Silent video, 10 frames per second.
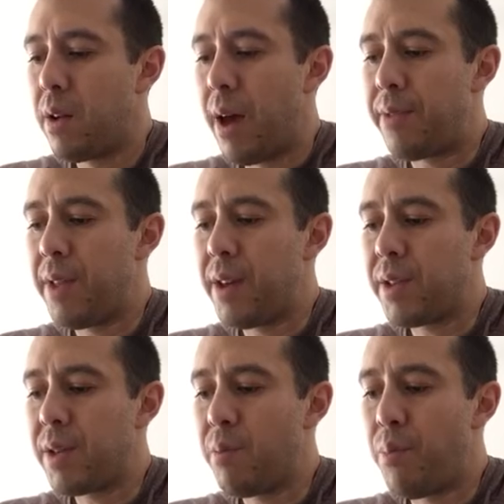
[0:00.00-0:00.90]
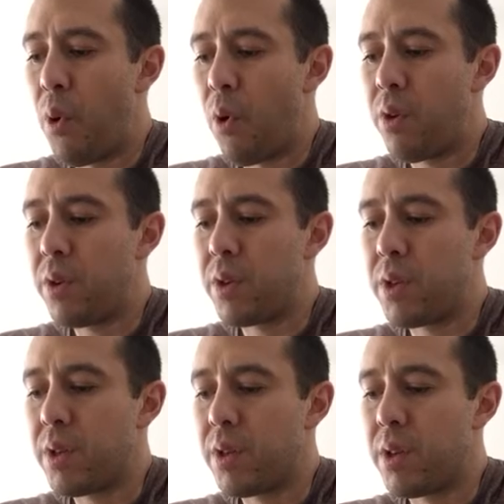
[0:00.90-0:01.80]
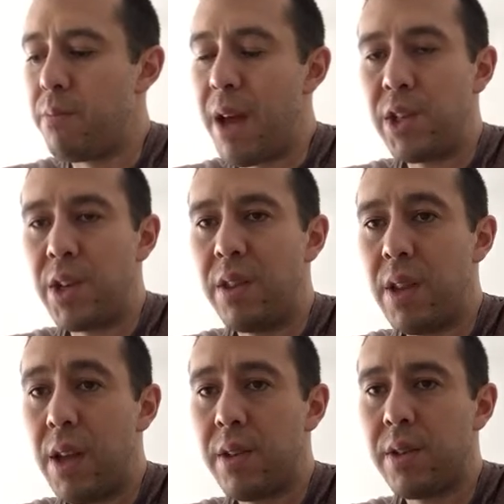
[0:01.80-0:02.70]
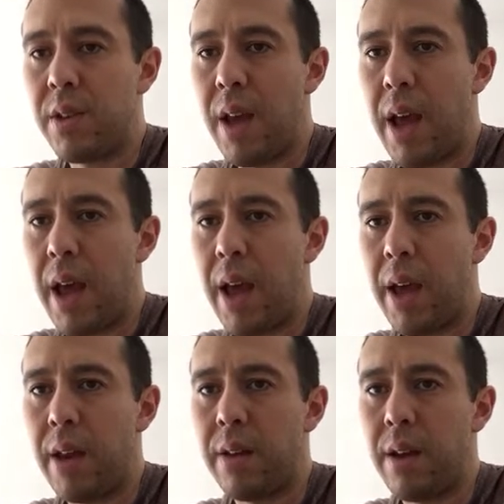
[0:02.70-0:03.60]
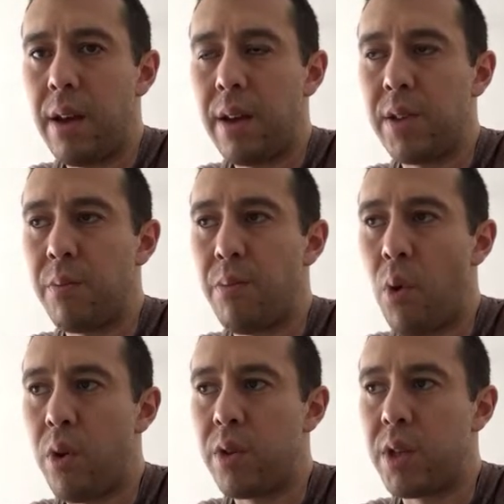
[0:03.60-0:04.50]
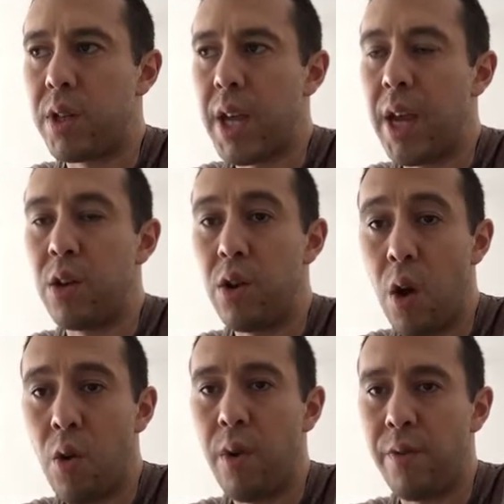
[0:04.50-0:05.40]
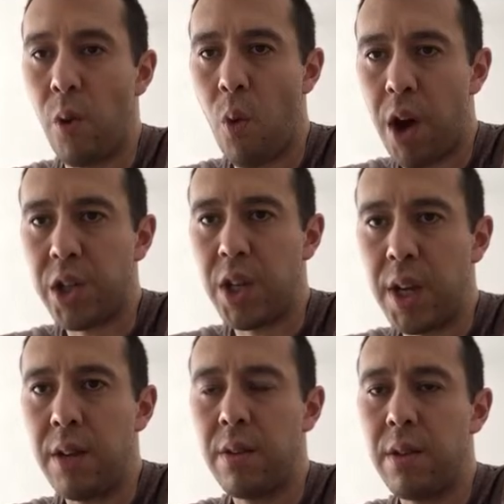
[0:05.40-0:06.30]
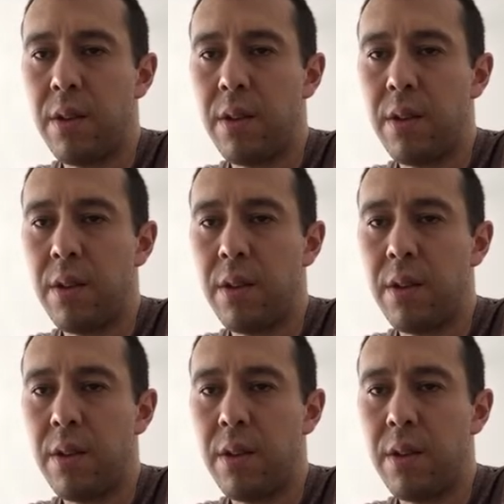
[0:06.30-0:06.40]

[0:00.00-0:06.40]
I think it's important to mention this, and it's important to take note if you're watching,